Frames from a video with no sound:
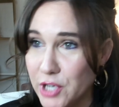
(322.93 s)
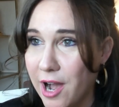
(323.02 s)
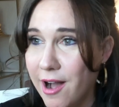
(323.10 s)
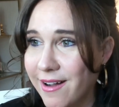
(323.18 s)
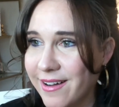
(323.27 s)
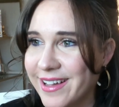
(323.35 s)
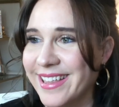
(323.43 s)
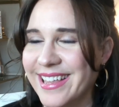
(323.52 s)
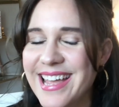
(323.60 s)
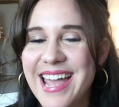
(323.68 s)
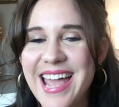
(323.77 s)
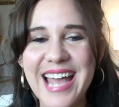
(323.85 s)
junk
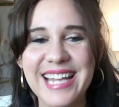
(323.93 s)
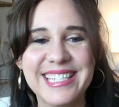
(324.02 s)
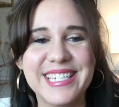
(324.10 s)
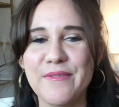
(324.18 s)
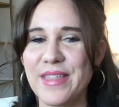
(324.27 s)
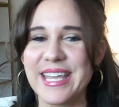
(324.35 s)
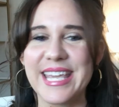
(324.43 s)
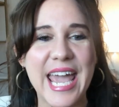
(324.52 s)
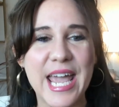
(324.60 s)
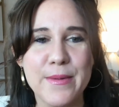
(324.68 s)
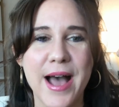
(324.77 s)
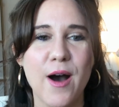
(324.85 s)
and stuff that
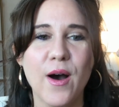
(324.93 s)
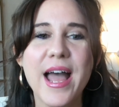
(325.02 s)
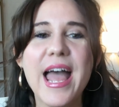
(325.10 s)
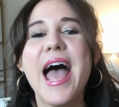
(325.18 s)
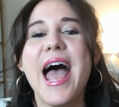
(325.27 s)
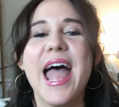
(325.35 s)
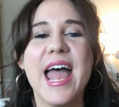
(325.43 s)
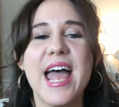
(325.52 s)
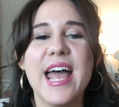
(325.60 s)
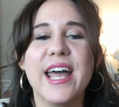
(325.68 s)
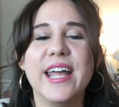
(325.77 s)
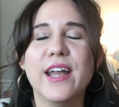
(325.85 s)
came out.
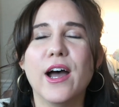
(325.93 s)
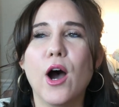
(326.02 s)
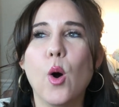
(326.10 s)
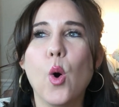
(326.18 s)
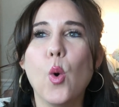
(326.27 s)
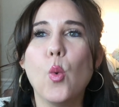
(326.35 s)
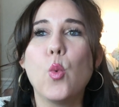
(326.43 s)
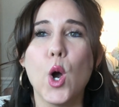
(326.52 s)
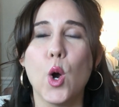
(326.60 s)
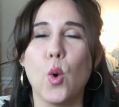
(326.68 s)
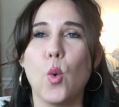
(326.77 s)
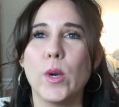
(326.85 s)
And
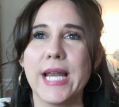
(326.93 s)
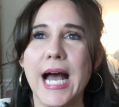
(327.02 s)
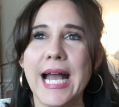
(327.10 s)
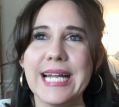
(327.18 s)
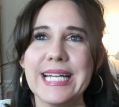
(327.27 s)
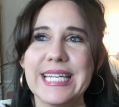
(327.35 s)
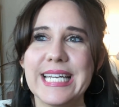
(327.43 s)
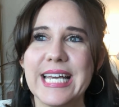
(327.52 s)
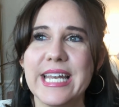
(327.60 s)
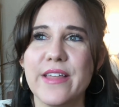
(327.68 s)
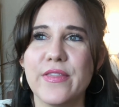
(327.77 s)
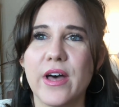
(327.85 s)
whoa, when I
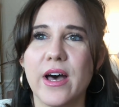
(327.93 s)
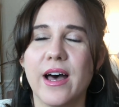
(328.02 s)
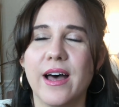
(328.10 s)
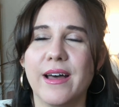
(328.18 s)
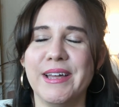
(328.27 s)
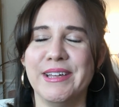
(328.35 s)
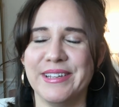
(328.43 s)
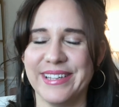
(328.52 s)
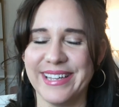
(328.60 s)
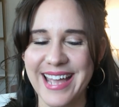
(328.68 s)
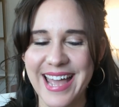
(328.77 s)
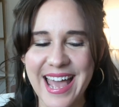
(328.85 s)
did the
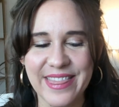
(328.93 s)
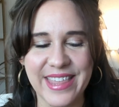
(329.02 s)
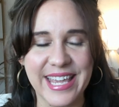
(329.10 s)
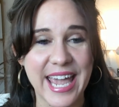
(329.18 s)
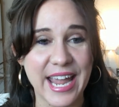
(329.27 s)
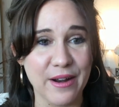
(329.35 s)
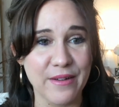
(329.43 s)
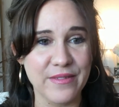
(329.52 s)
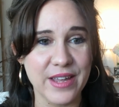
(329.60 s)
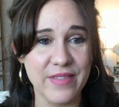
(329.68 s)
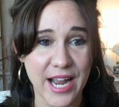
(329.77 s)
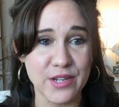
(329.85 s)
the
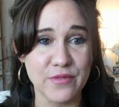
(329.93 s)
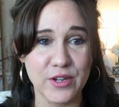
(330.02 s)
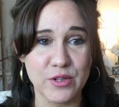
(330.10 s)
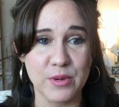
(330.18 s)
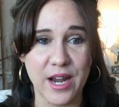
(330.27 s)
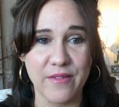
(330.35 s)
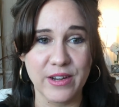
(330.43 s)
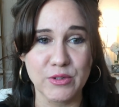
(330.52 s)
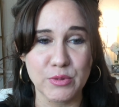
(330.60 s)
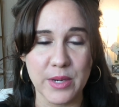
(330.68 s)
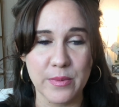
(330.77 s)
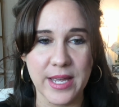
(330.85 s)
Keravive, the HydraFacial
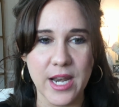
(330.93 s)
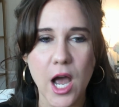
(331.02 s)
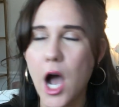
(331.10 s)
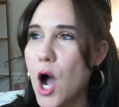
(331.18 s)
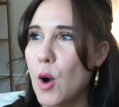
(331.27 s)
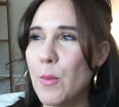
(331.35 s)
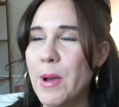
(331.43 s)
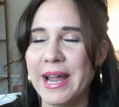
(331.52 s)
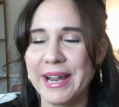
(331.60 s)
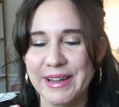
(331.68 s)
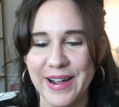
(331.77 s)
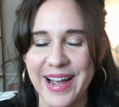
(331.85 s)
Keravive treatment, oh my
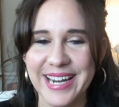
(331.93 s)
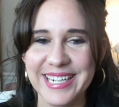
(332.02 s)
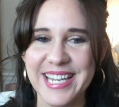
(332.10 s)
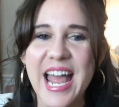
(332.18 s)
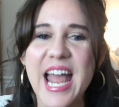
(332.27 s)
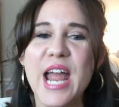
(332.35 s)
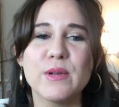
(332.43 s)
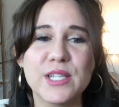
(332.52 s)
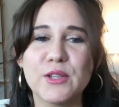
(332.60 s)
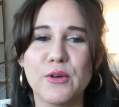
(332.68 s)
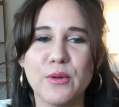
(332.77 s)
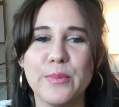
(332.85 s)
gosh, it
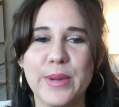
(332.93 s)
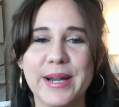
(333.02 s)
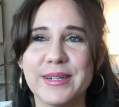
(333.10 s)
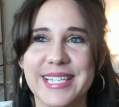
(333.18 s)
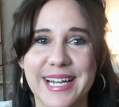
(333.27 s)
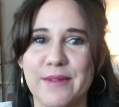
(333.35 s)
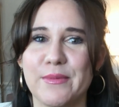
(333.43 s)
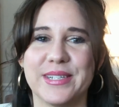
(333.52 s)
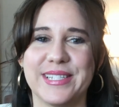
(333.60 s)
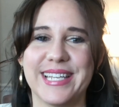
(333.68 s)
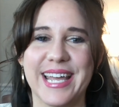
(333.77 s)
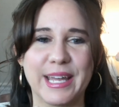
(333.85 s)
was a little embarrassing. I
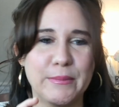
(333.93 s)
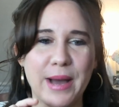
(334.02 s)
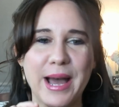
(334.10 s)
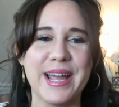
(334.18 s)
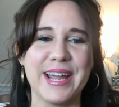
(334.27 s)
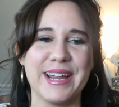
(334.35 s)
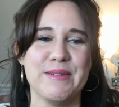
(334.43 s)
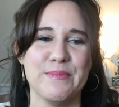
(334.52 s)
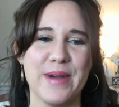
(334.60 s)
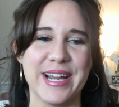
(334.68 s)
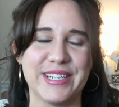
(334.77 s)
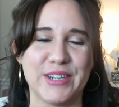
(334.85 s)
will say, like
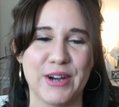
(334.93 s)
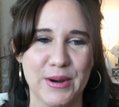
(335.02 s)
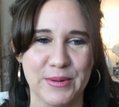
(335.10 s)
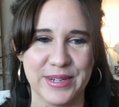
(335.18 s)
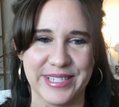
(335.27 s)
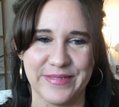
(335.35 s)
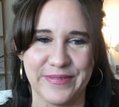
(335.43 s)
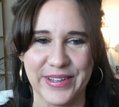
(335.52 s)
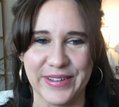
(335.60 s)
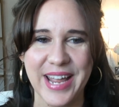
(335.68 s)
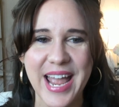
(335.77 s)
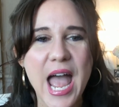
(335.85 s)
my jar was
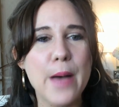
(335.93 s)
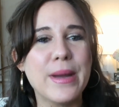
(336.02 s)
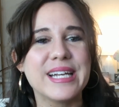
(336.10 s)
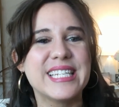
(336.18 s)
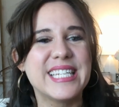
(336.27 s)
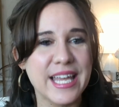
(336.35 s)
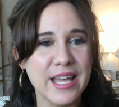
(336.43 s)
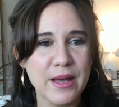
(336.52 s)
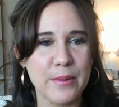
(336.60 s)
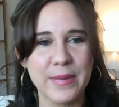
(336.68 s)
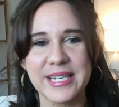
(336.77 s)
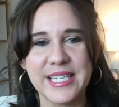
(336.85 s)
filled, and my
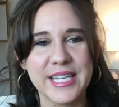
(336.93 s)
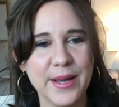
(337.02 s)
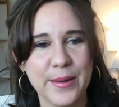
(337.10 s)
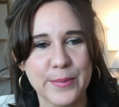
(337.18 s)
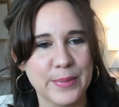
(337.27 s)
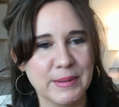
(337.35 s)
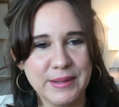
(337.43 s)
tip